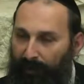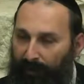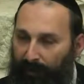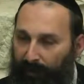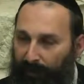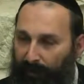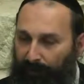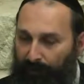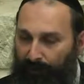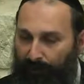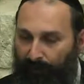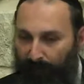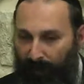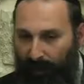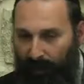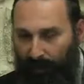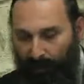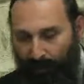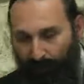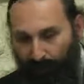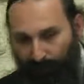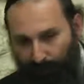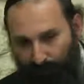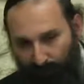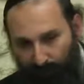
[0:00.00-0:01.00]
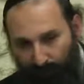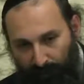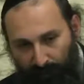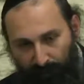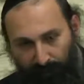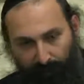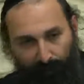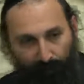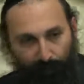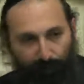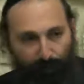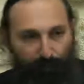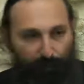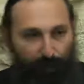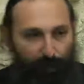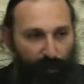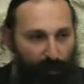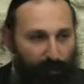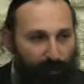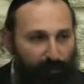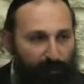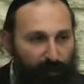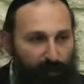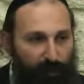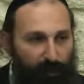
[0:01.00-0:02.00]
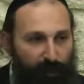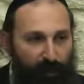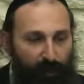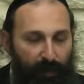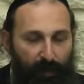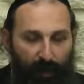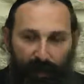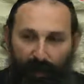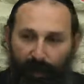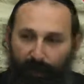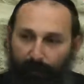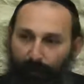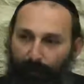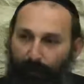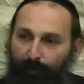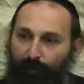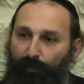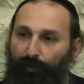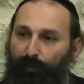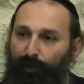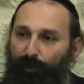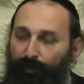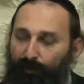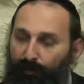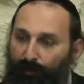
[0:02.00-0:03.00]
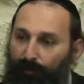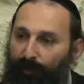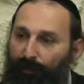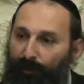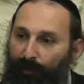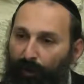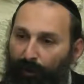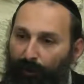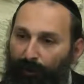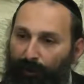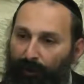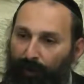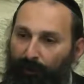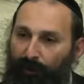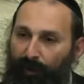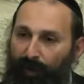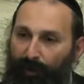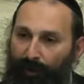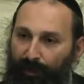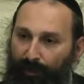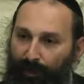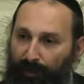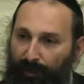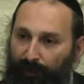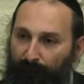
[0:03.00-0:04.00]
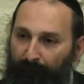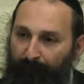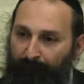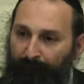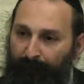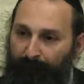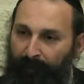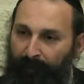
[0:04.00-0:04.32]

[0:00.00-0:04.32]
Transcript: Not too much, not too low, and not going to the wrong direction.